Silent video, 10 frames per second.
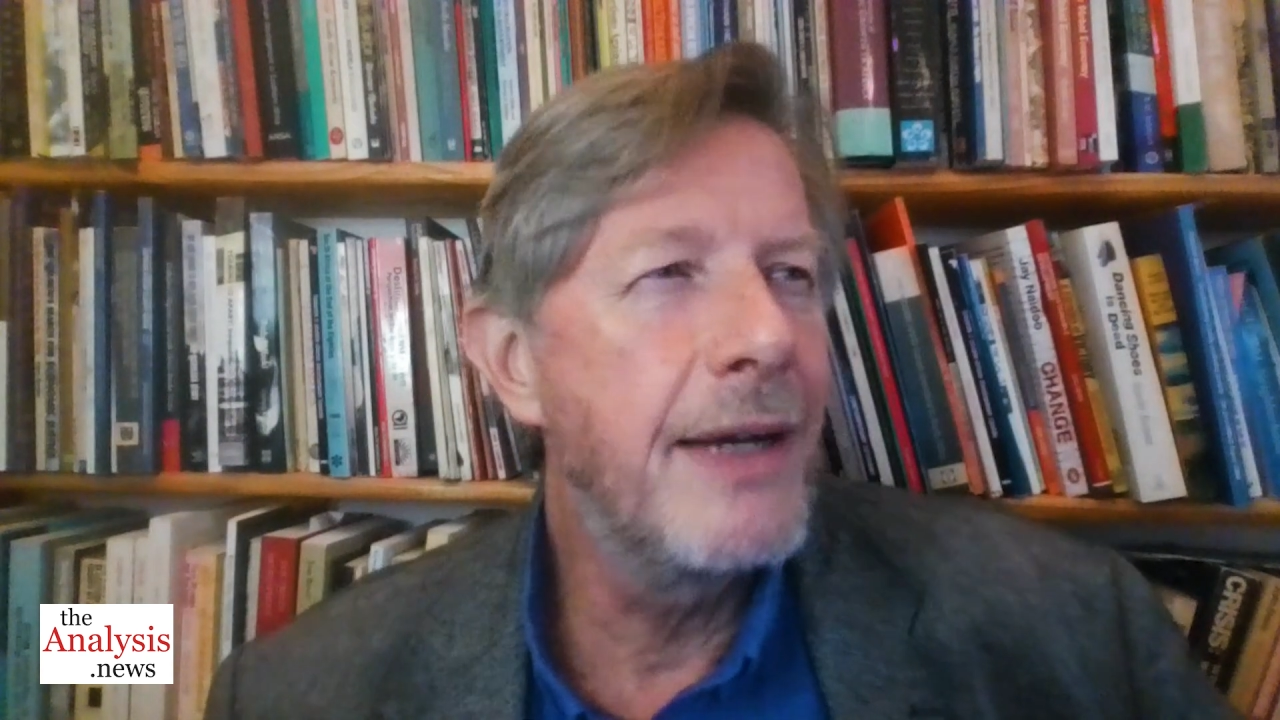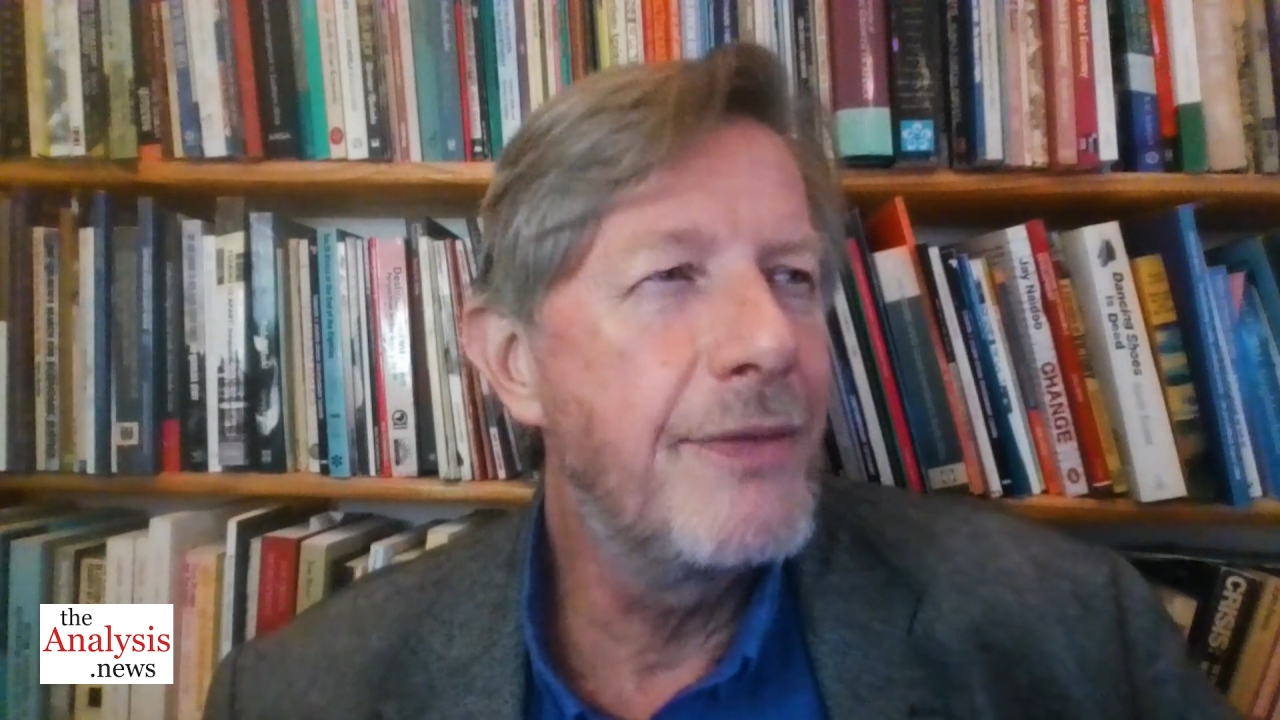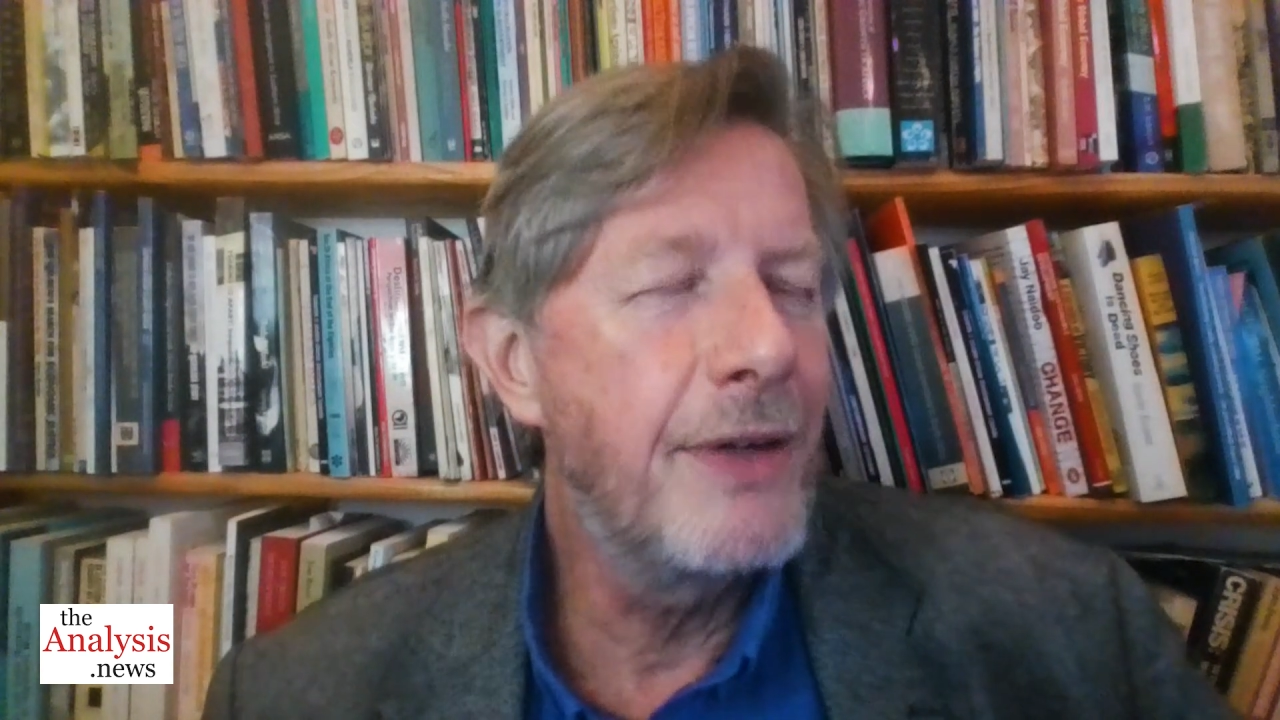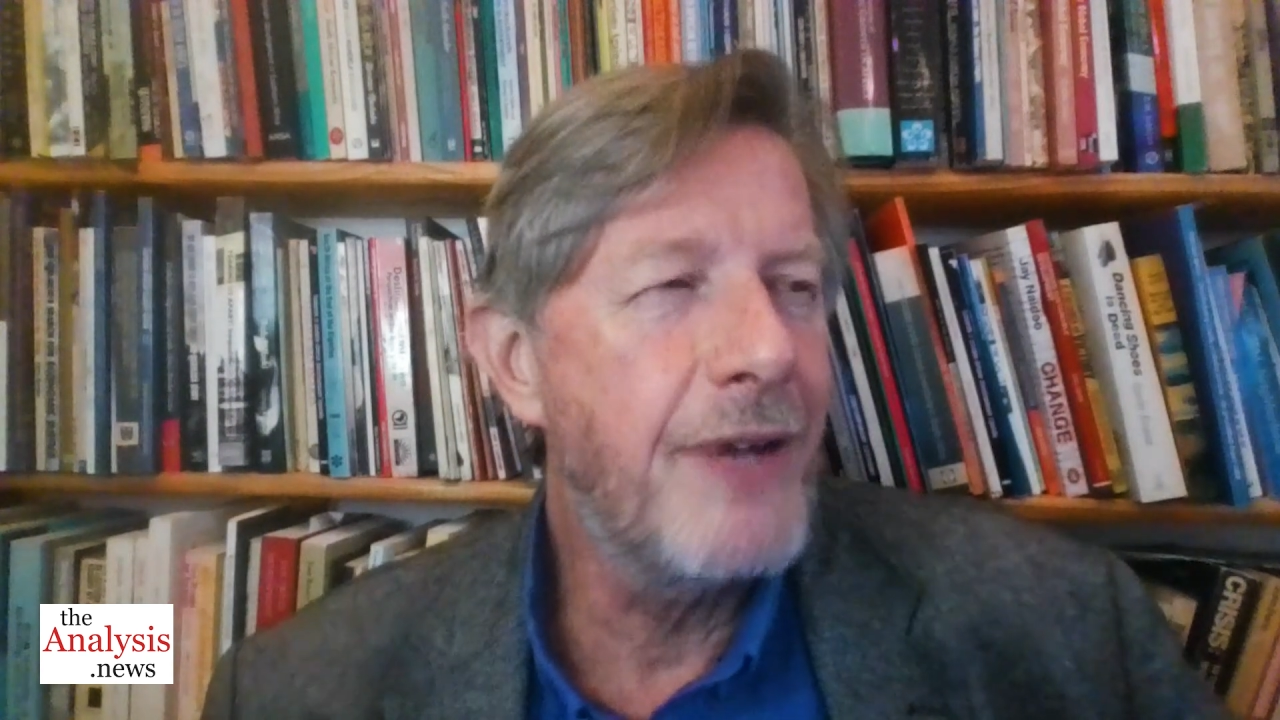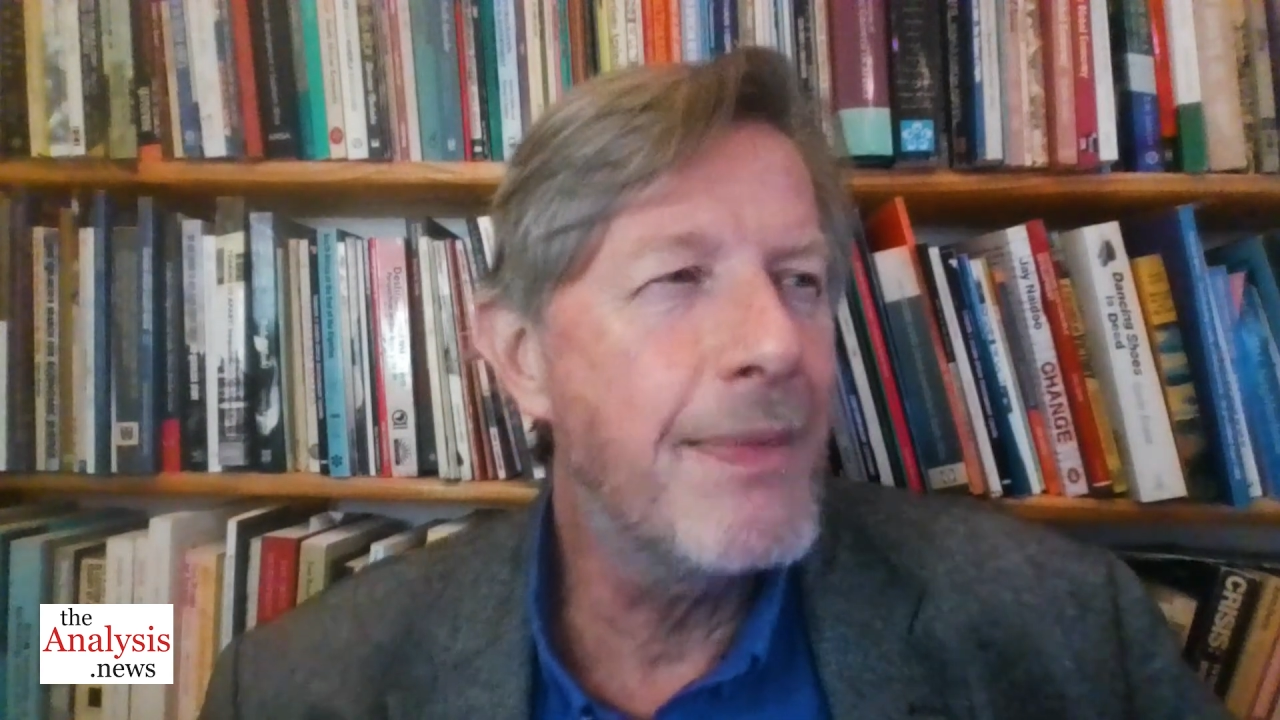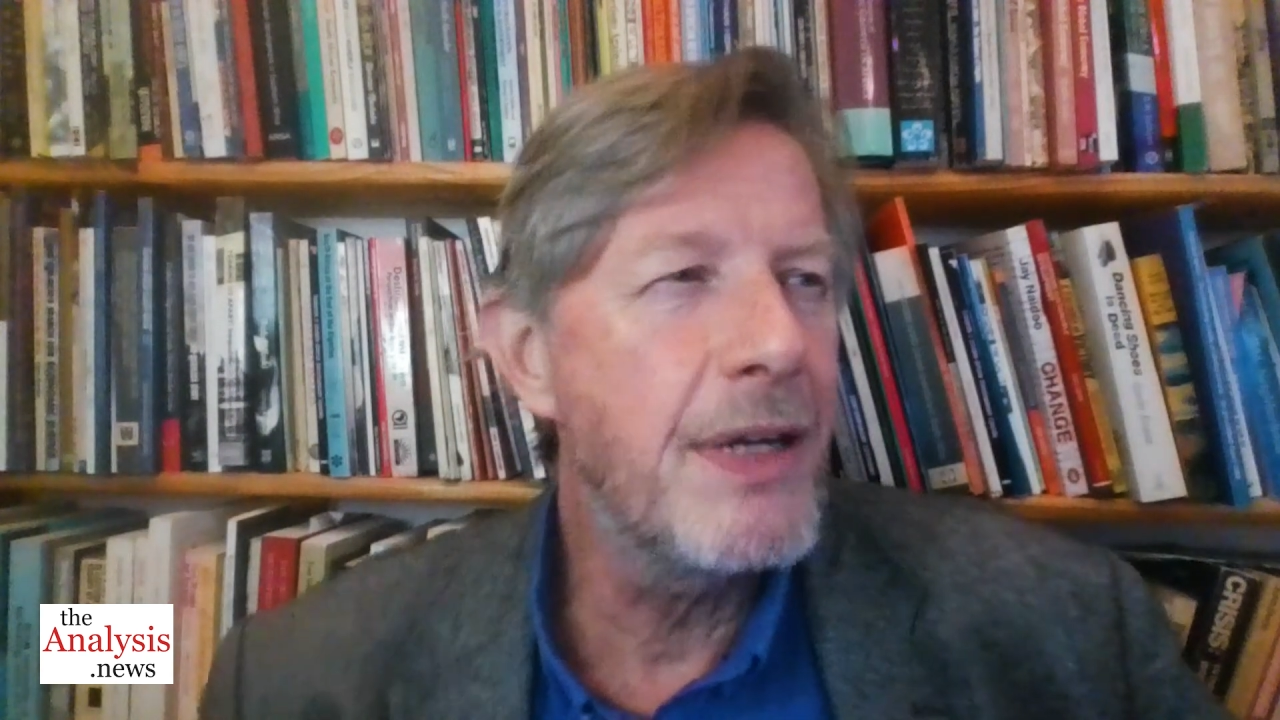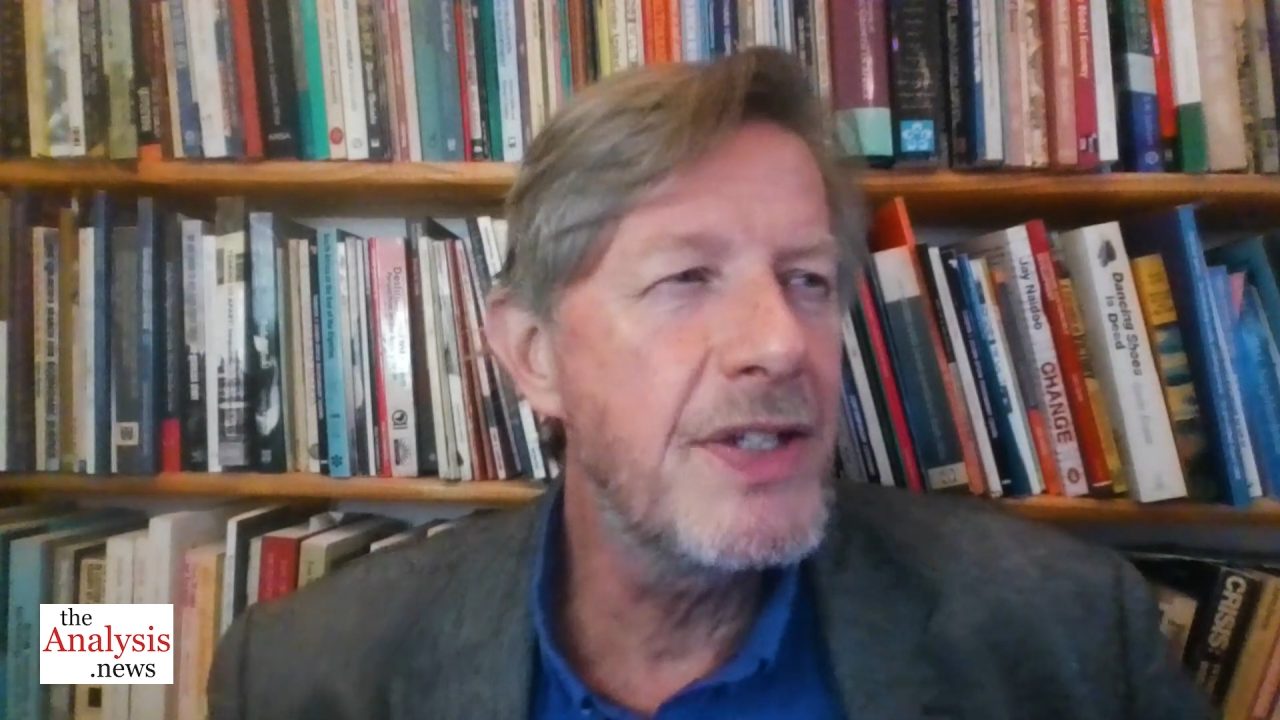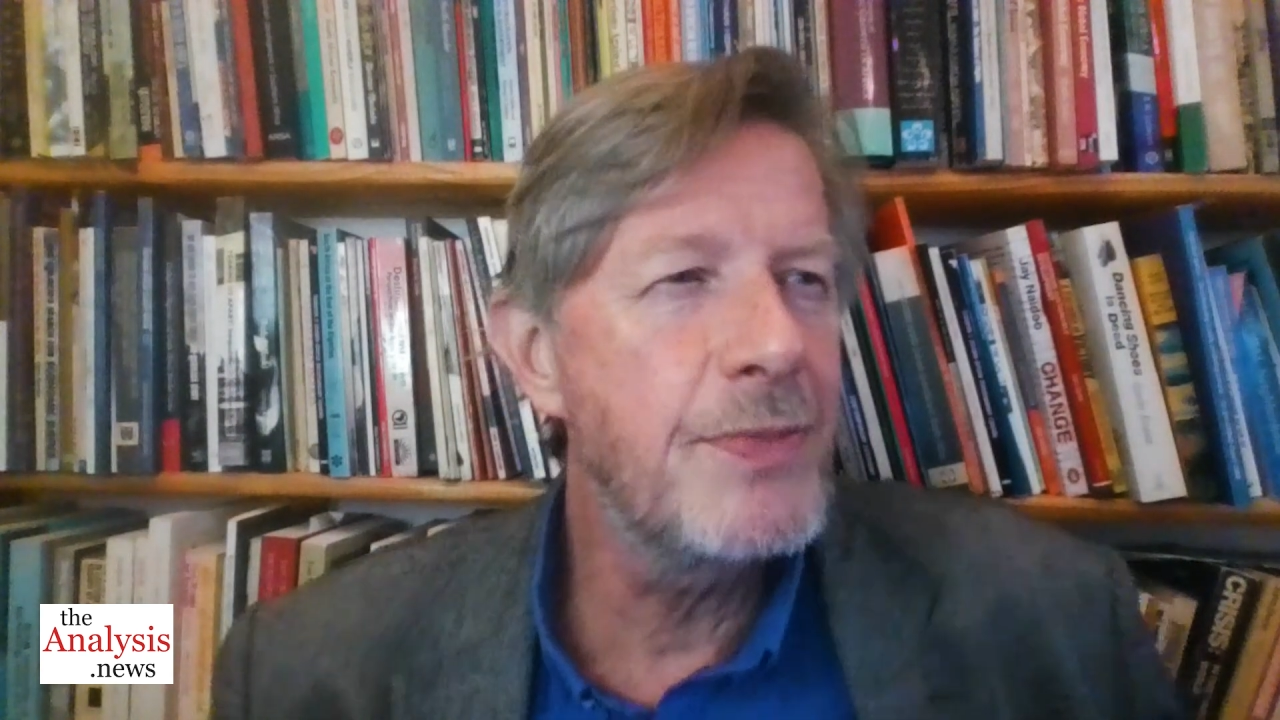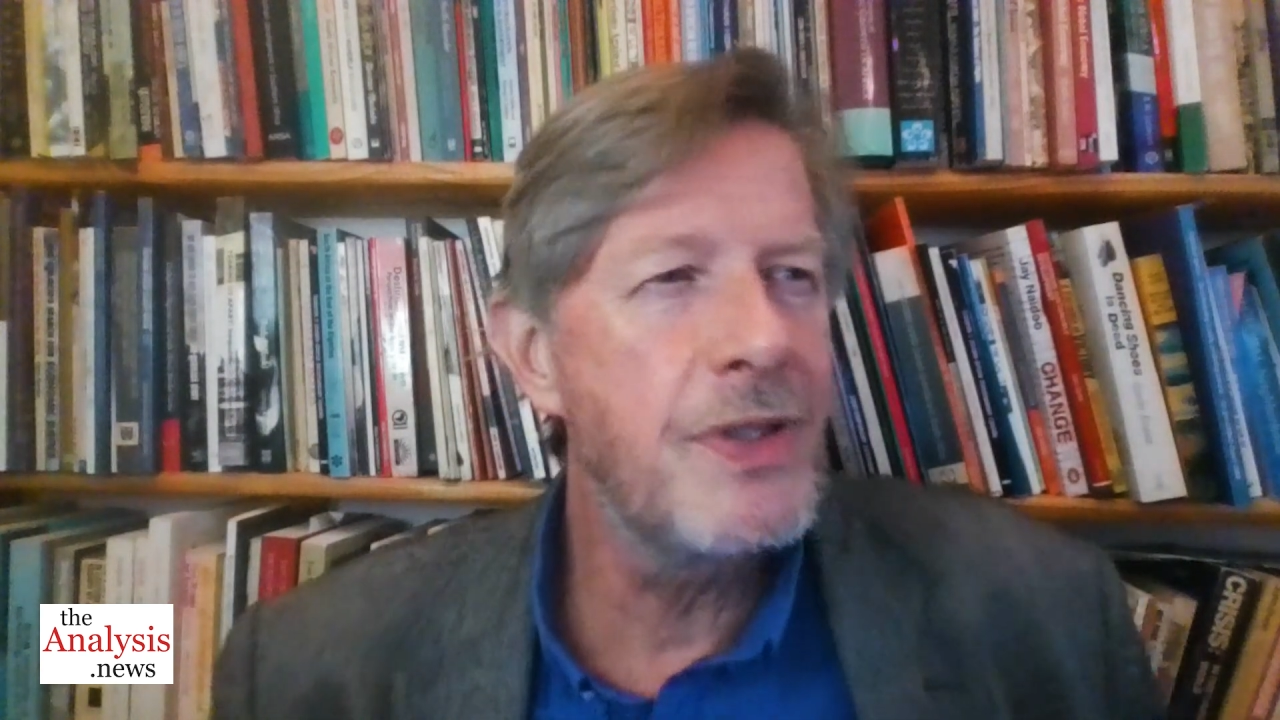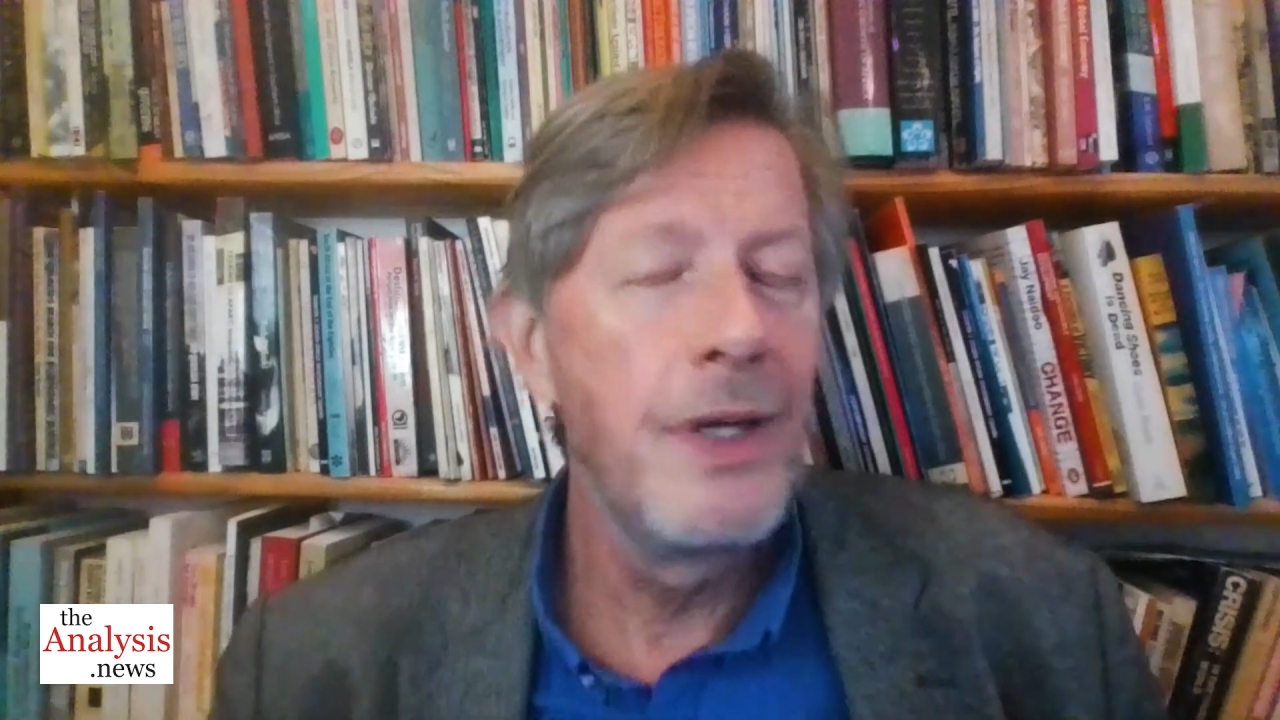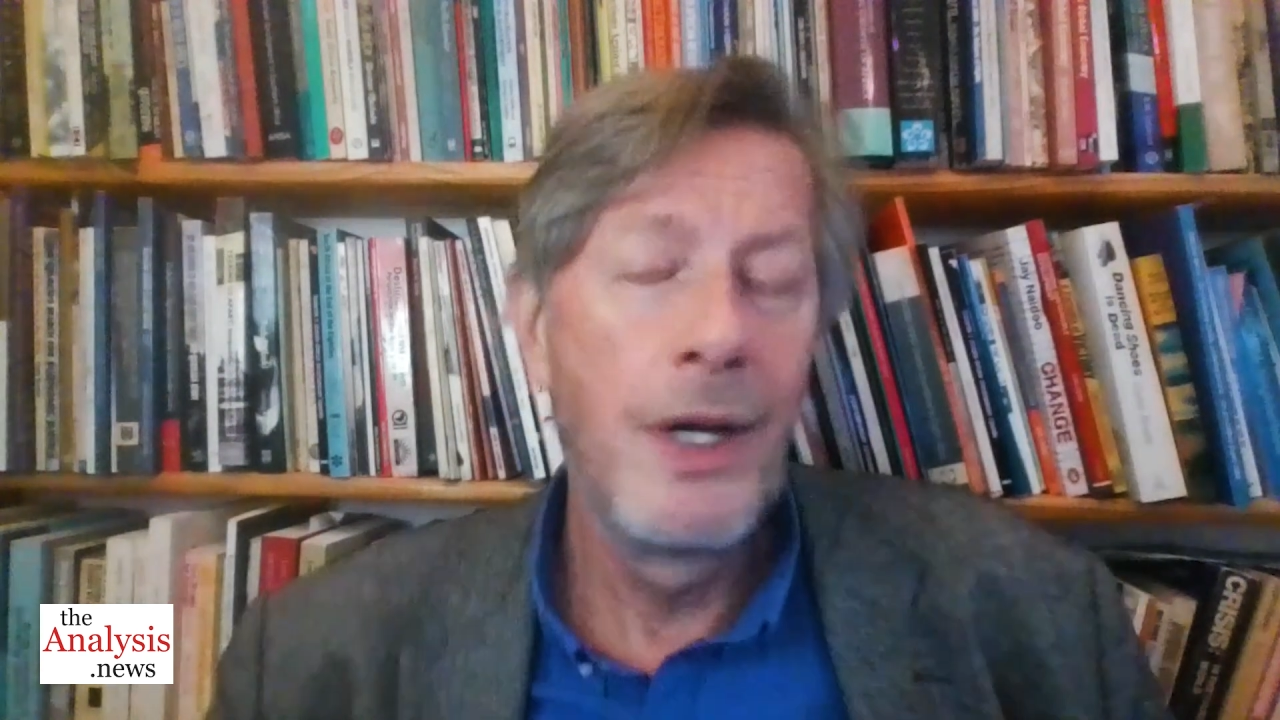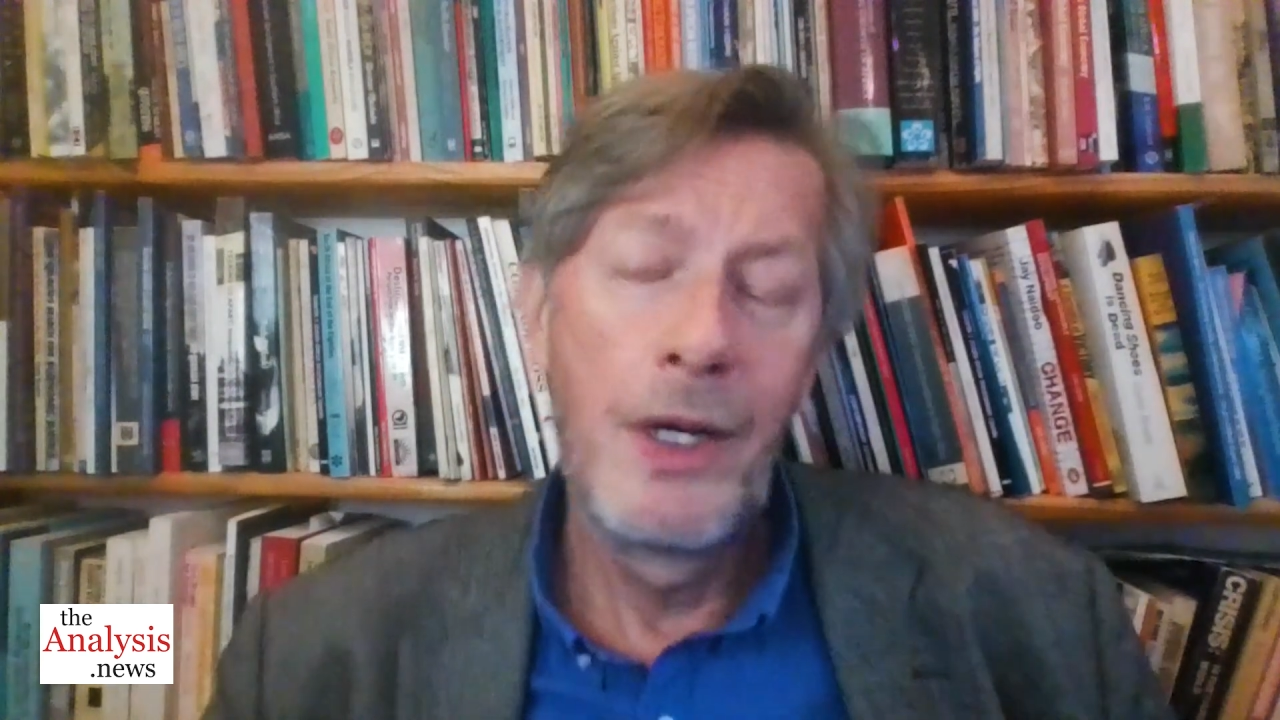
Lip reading: of capitalism to